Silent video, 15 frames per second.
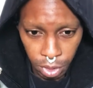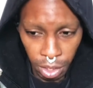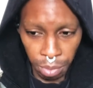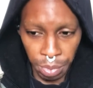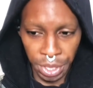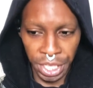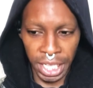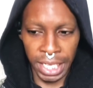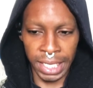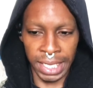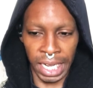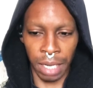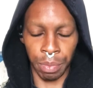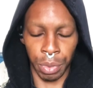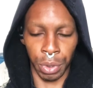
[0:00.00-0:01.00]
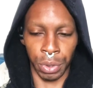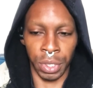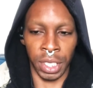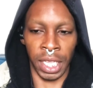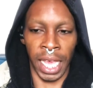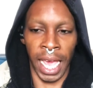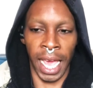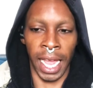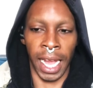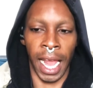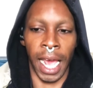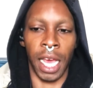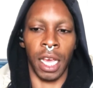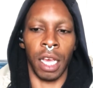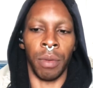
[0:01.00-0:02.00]
but the examples that
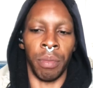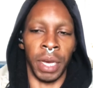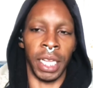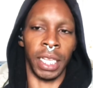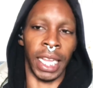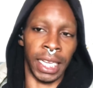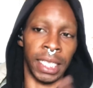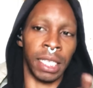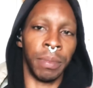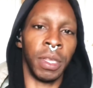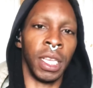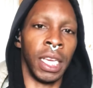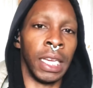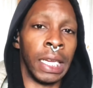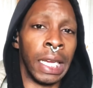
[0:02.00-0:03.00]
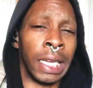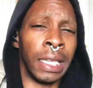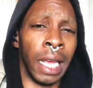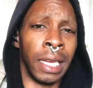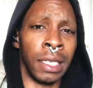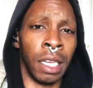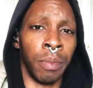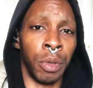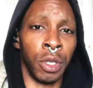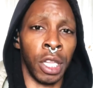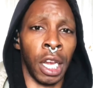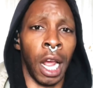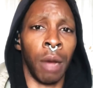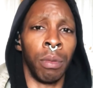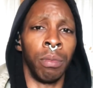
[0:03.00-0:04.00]
but like some of the examples
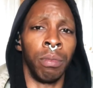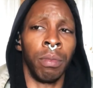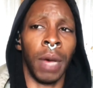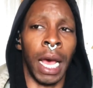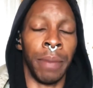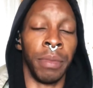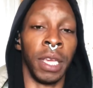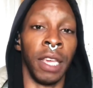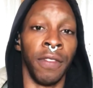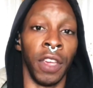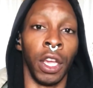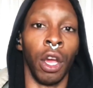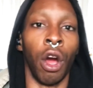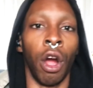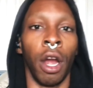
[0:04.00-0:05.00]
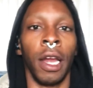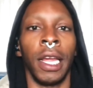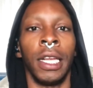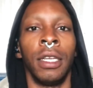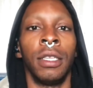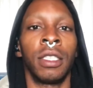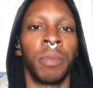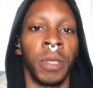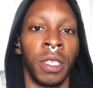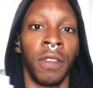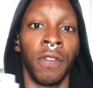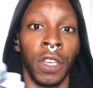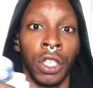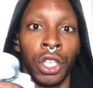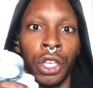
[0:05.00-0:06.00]
that I, i'm giving are in
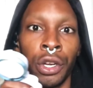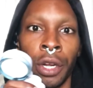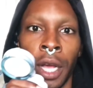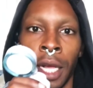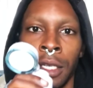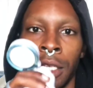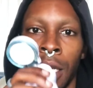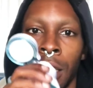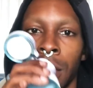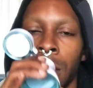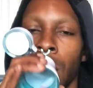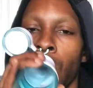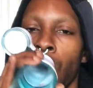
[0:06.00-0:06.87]
specific gender context